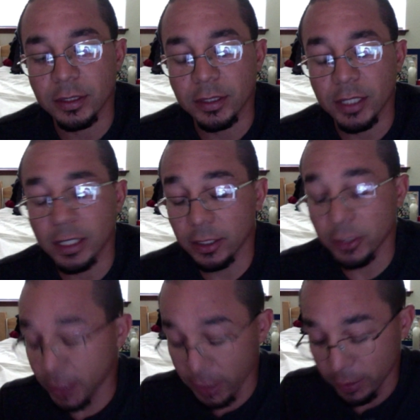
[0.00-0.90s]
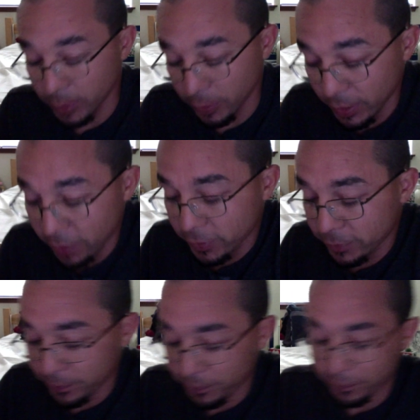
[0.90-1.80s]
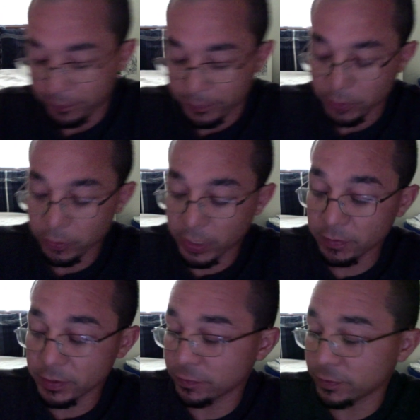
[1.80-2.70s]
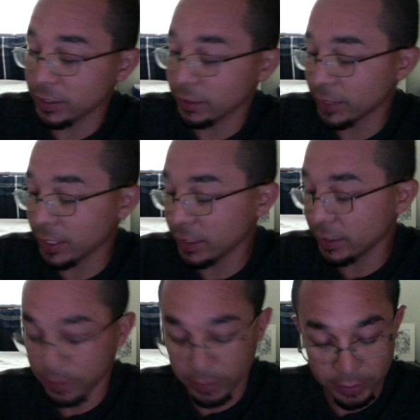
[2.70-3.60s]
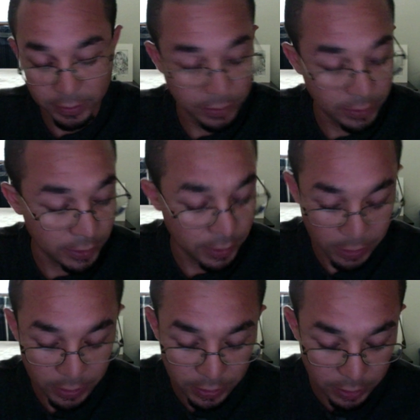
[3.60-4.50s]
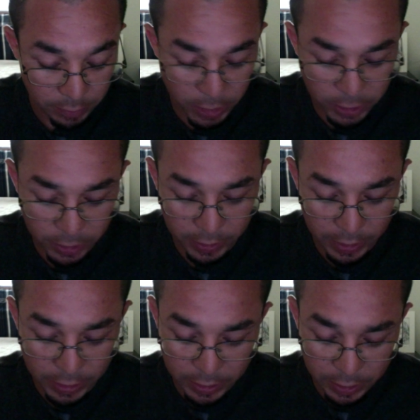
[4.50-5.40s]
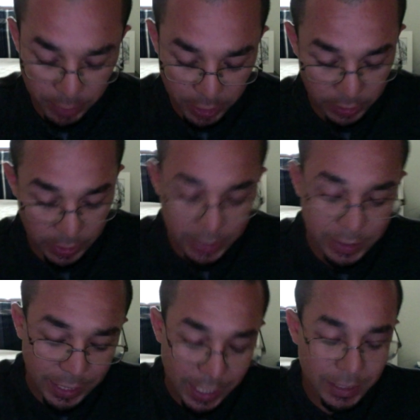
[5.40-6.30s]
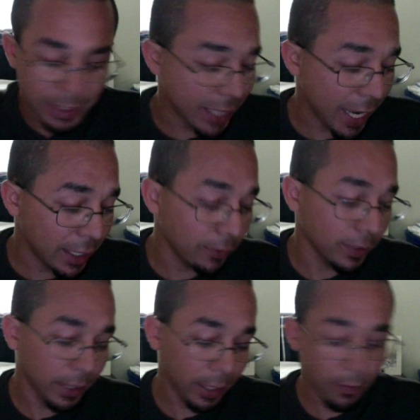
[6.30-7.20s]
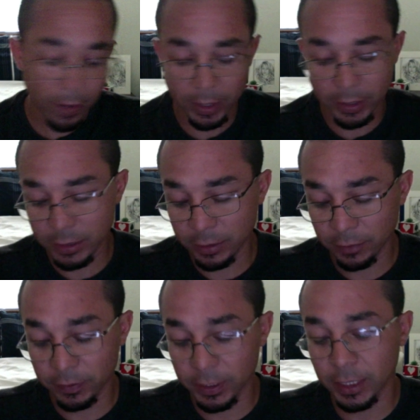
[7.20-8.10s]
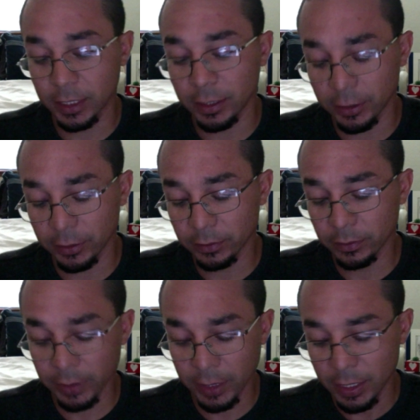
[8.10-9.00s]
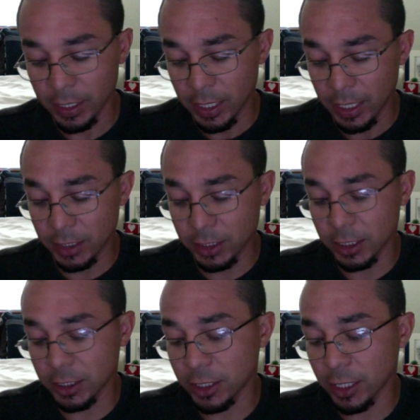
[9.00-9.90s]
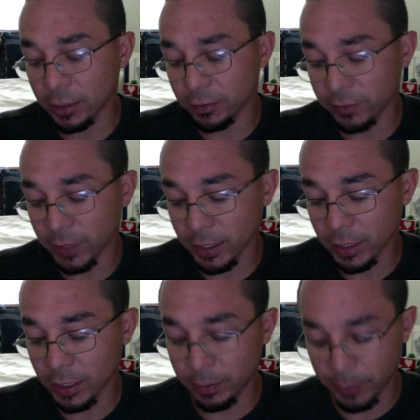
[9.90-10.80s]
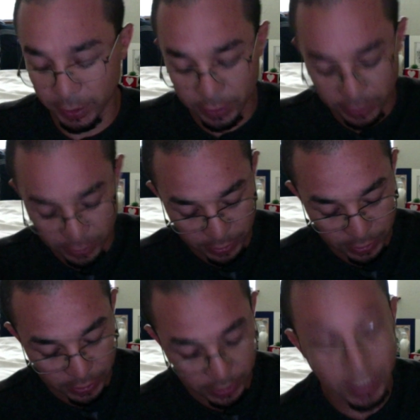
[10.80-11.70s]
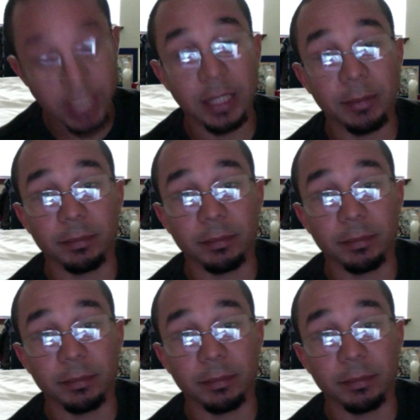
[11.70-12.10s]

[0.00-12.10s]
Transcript: and other shit, but whatever. Who gives a fuck, right? Especially that's exactly what they want us to fucking do, is just shut the fuck up and let them